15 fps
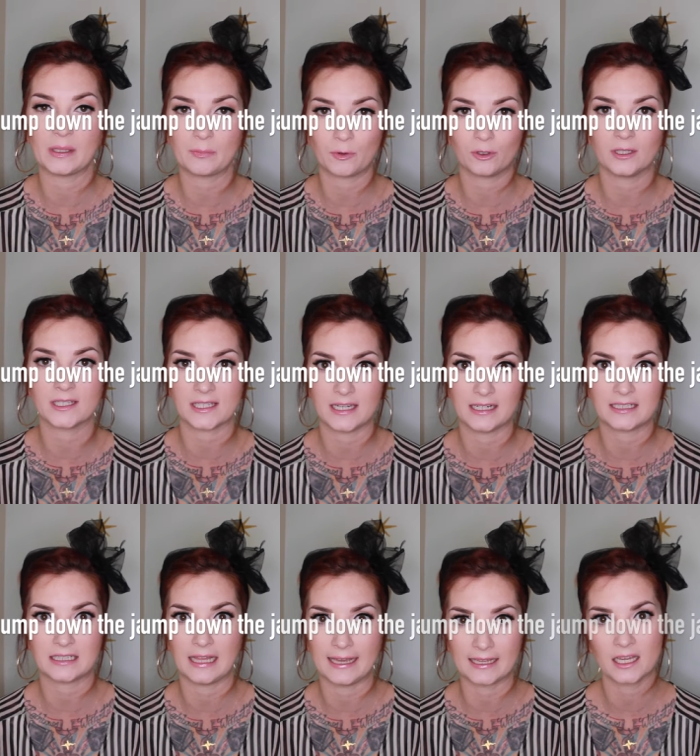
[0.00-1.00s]
people listening
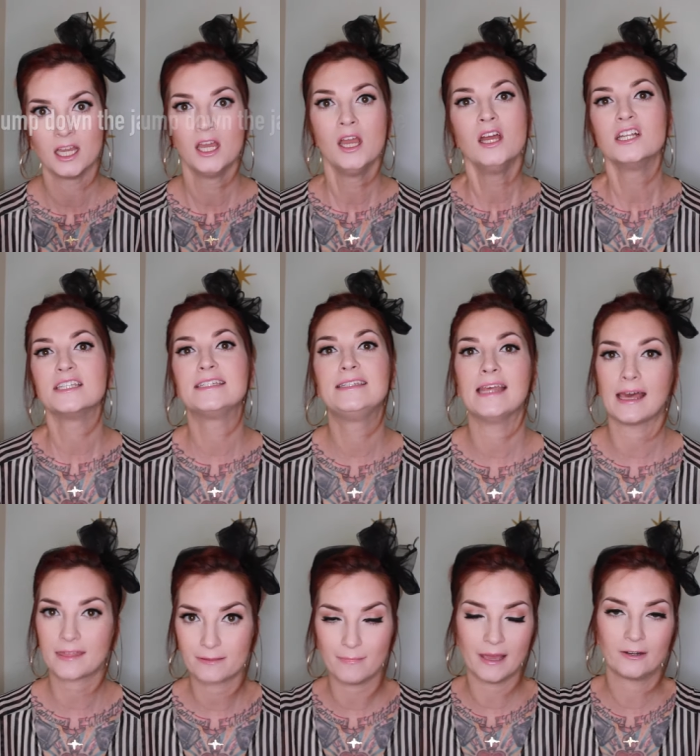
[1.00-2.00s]
to like
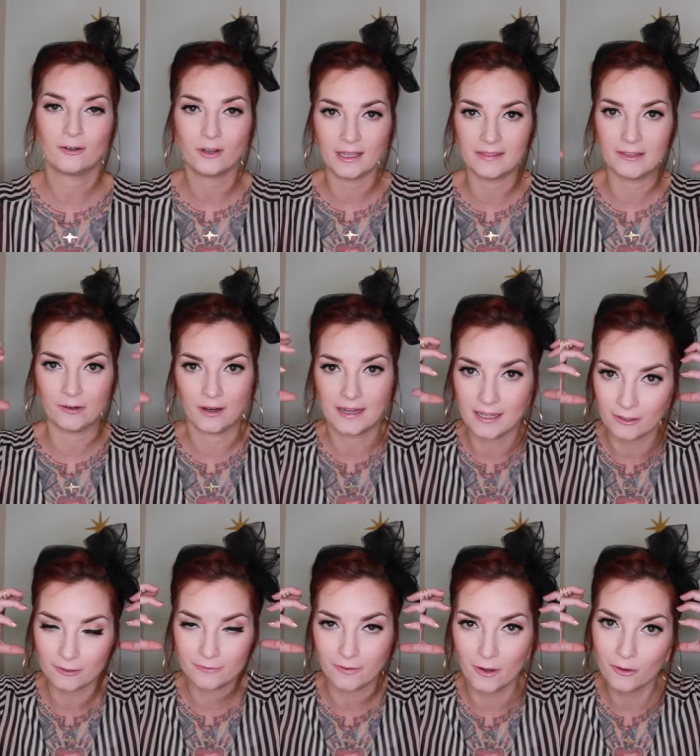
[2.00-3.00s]
death metal in their
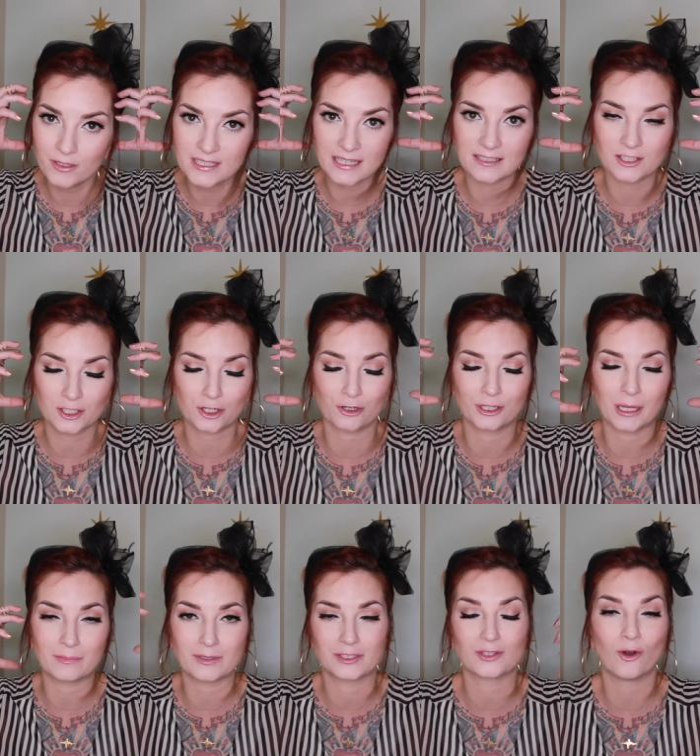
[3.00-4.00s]
earphones that's turned
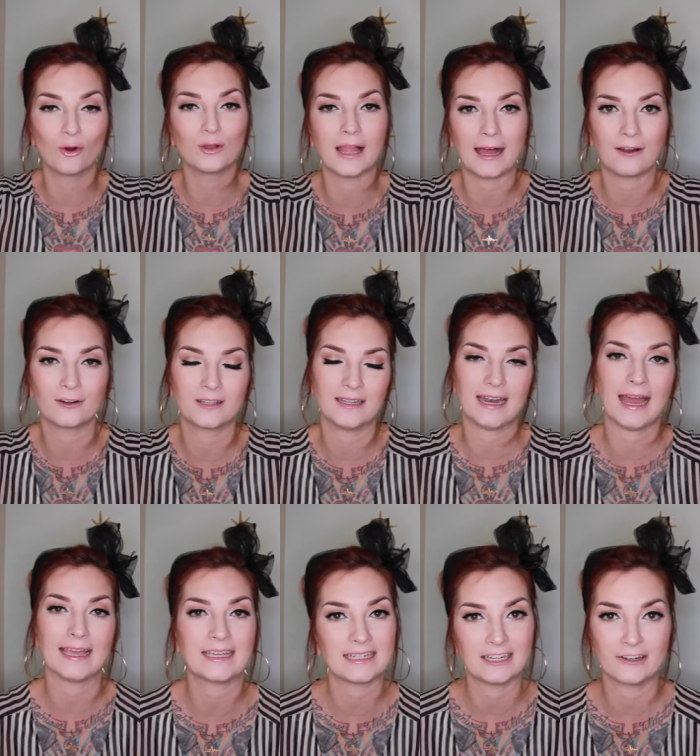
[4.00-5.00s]
up so loud that
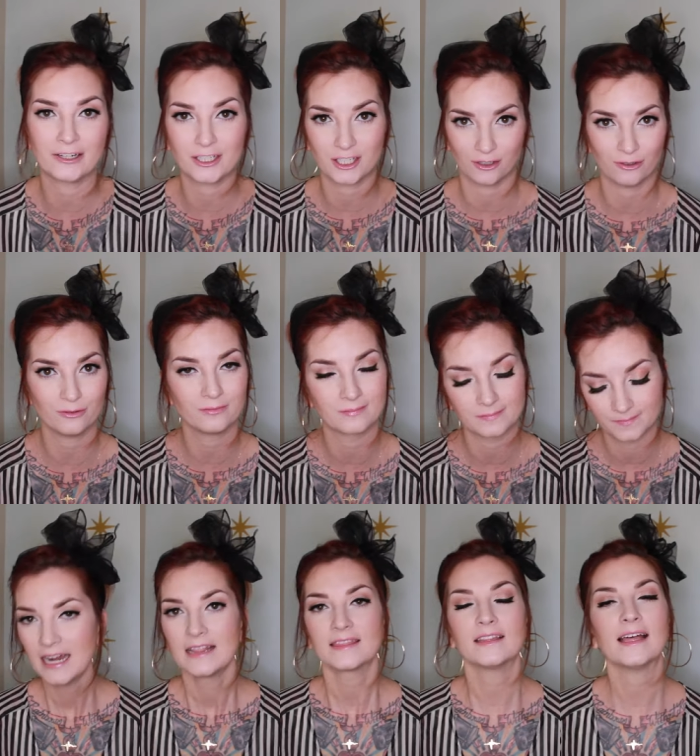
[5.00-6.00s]
I could hear it too.
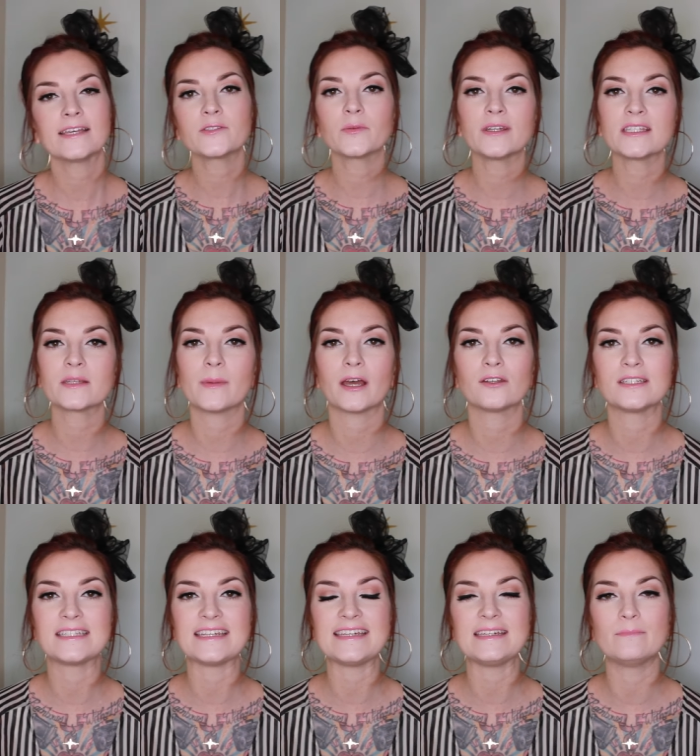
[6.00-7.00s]
The last one is
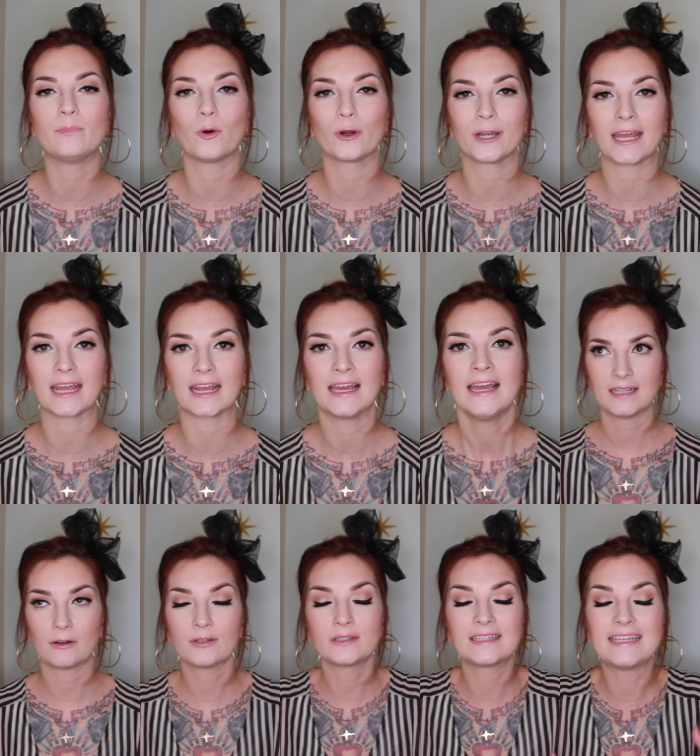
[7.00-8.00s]
about deboarding.
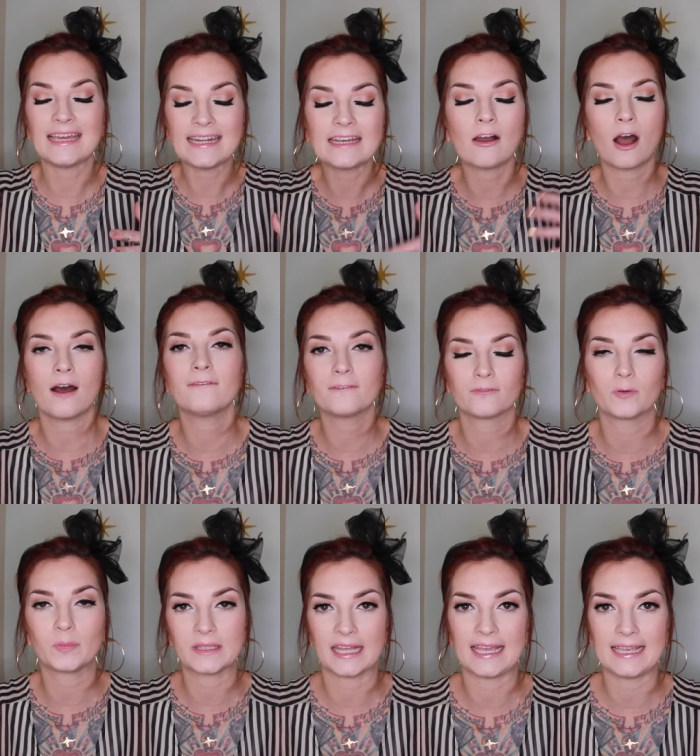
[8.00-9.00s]
Now getting off of
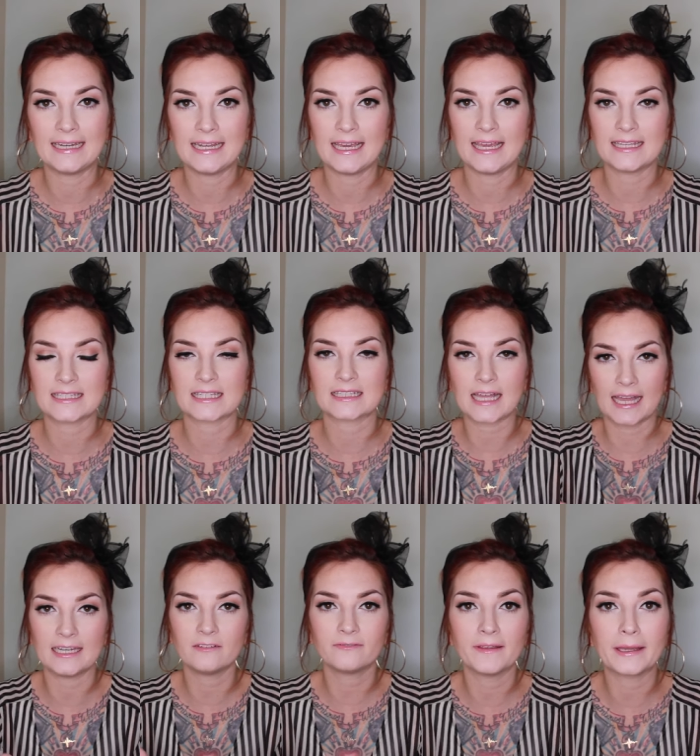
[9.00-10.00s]
a plane is
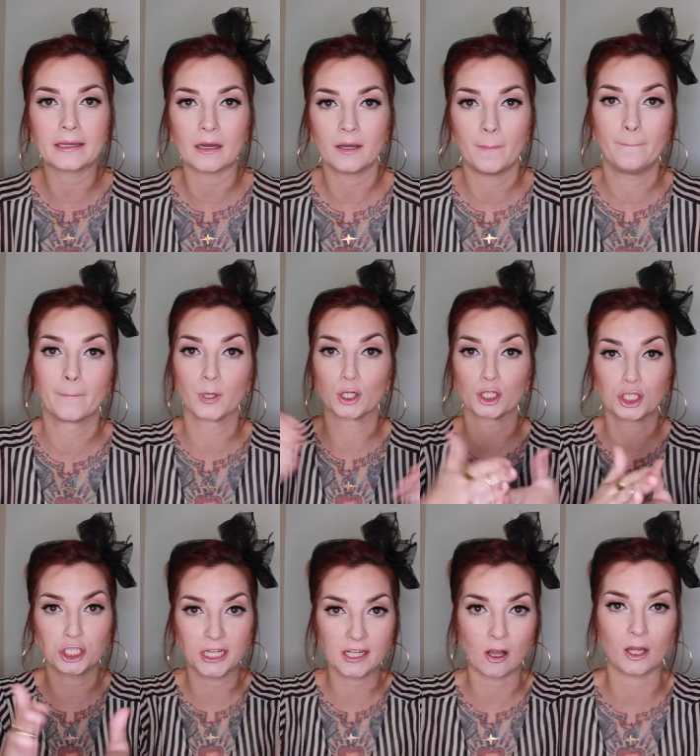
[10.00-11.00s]
kind of like
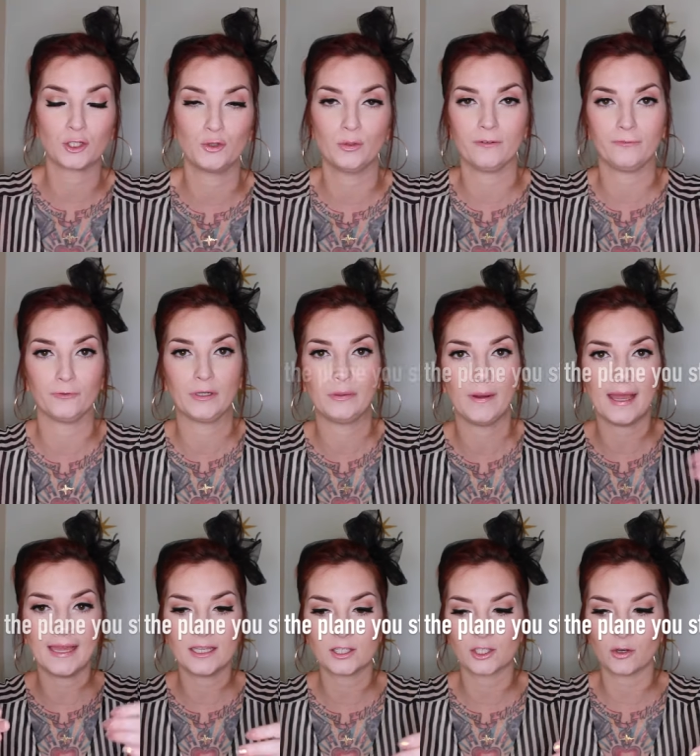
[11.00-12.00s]
merging onto a
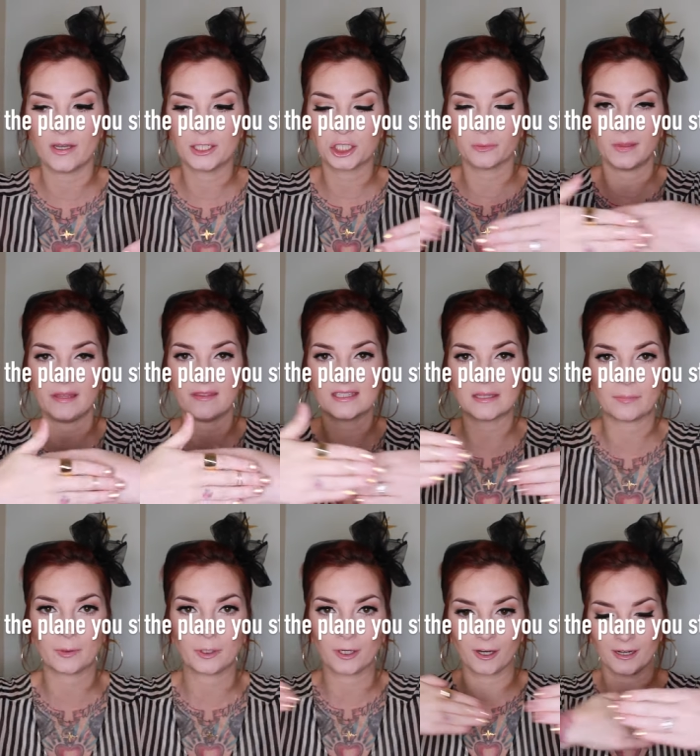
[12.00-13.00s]
freeway. So it should be the
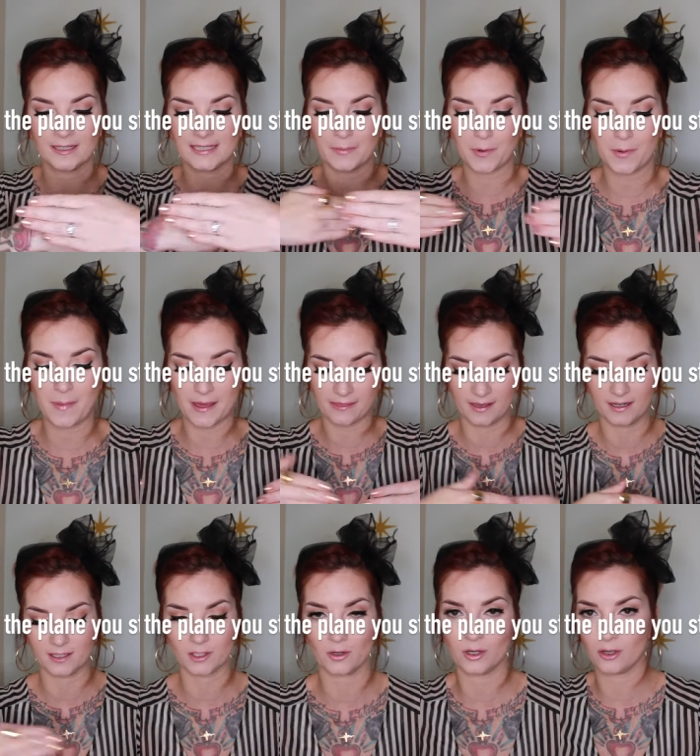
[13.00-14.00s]
zipper, zipper
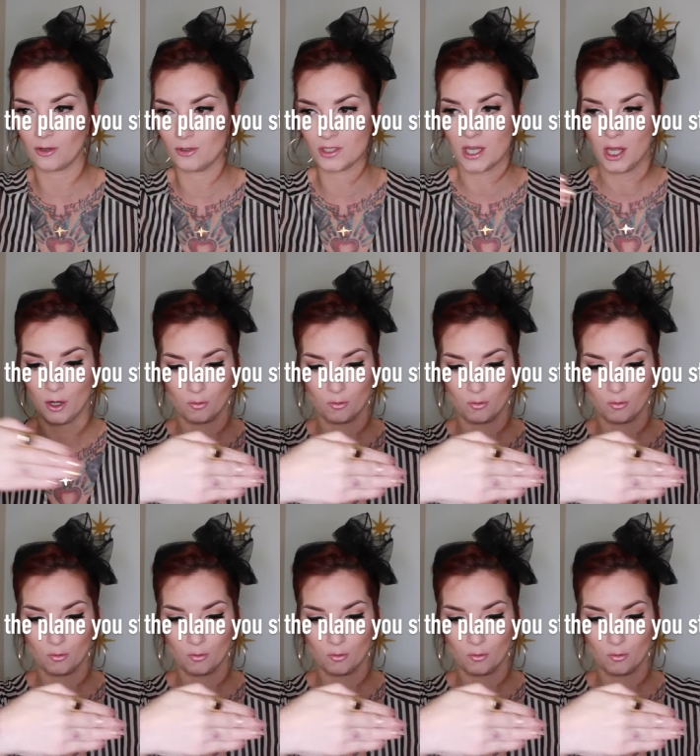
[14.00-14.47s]
method. So it goes